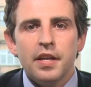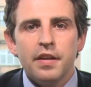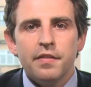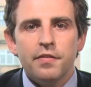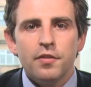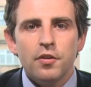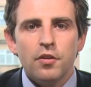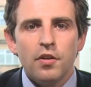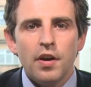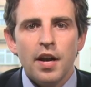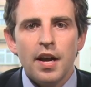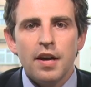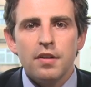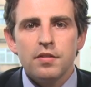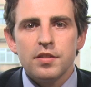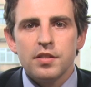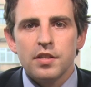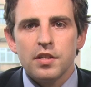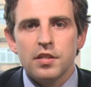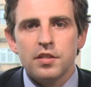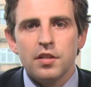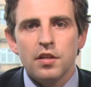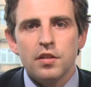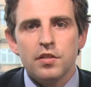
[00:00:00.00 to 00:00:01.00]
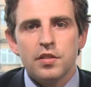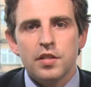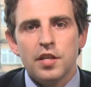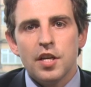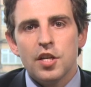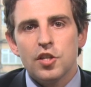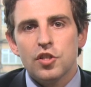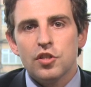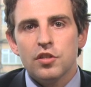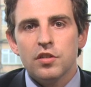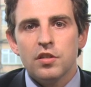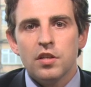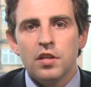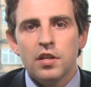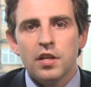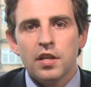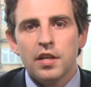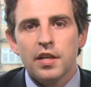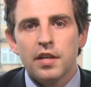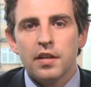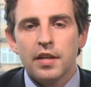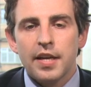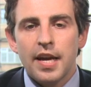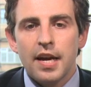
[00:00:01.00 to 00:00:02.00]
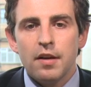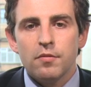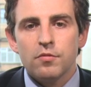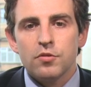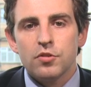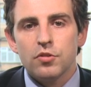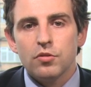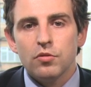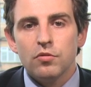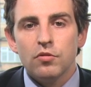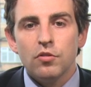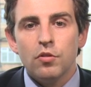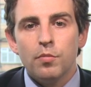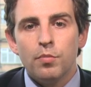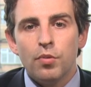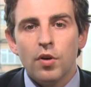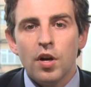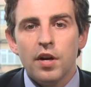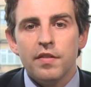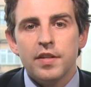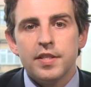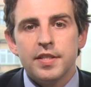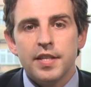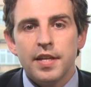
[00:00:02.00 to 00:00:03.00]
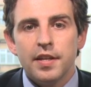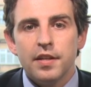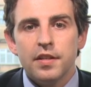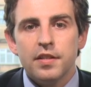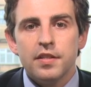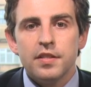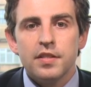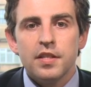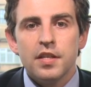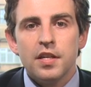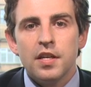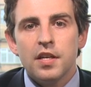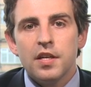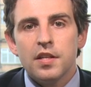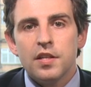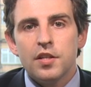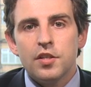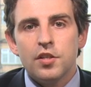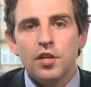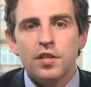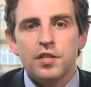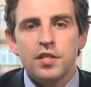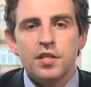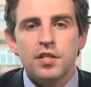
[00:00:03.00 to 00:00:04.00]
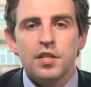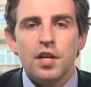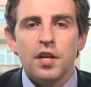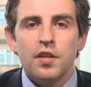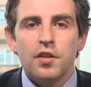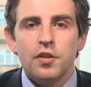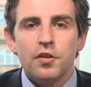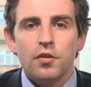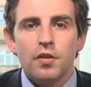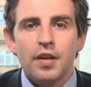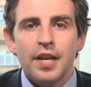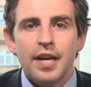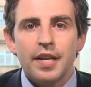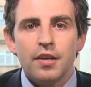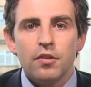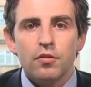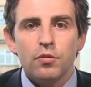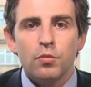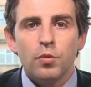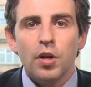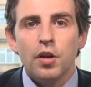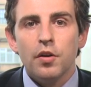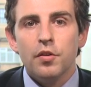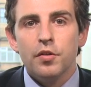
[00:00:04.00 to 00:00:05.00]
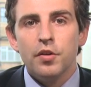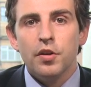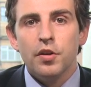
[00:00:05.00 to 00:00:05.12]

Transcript: If you're a housing association, council or private tenant, the chances are that your landlord will owe